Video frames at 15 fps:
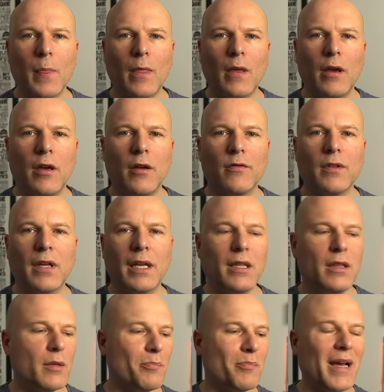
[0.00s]
of
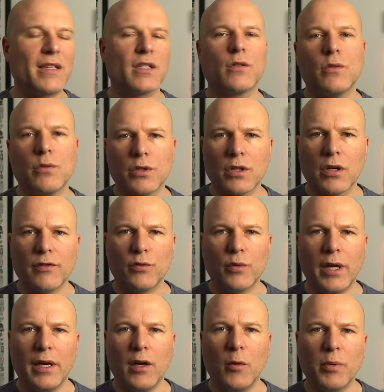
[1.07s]
getting the Bazecor
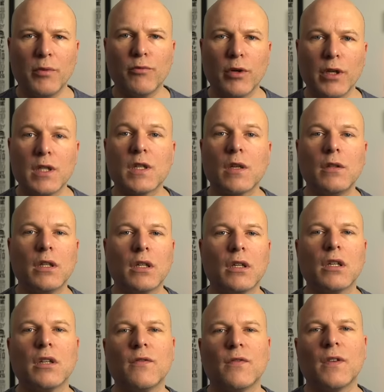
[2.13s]
software up and running so you can
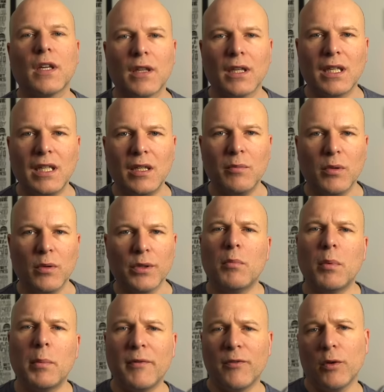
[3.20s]
configure the keyboard.
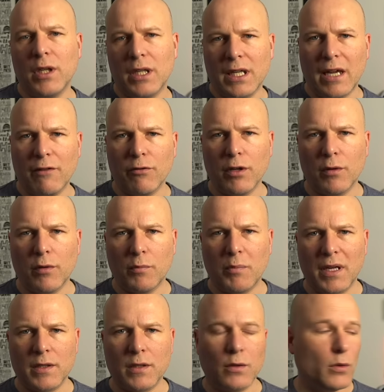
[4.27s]
Before you can get running with
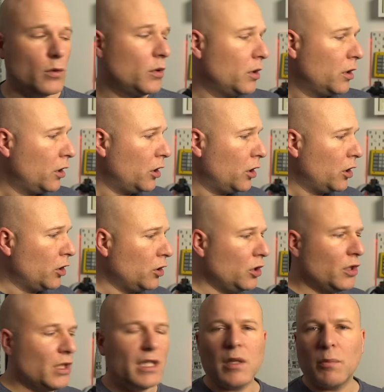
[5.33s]
Bazecor, you
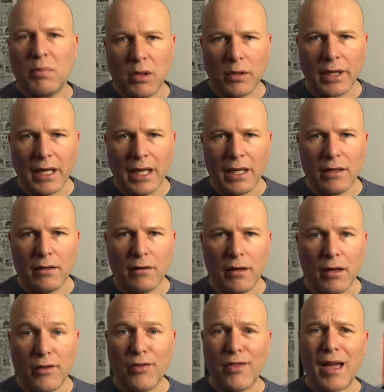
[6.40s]
need to plug it in,
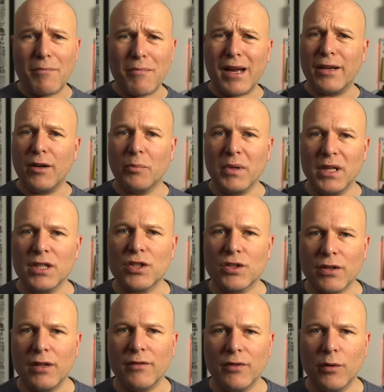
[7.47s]
and that might not be as
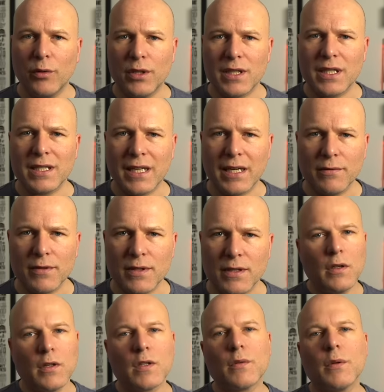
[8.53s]
straightforward as it sounds.
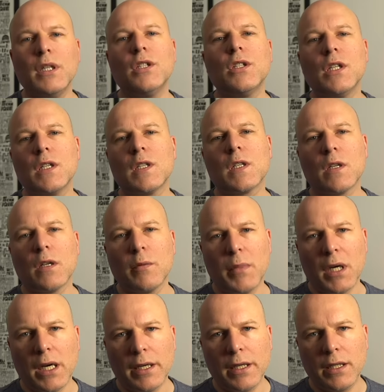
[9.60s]
Sweet Jesus on a
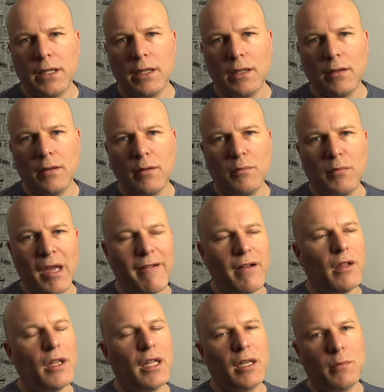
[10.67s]
bike, Mary
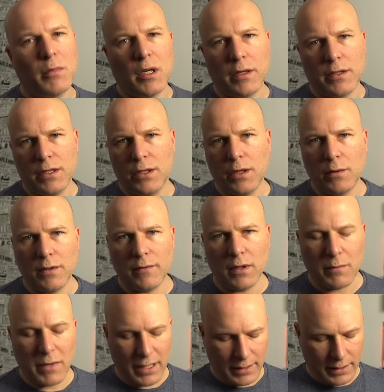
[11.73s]
on the handlebars, and Joseph in
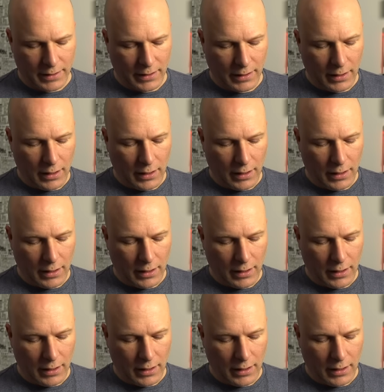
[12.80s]
the basket.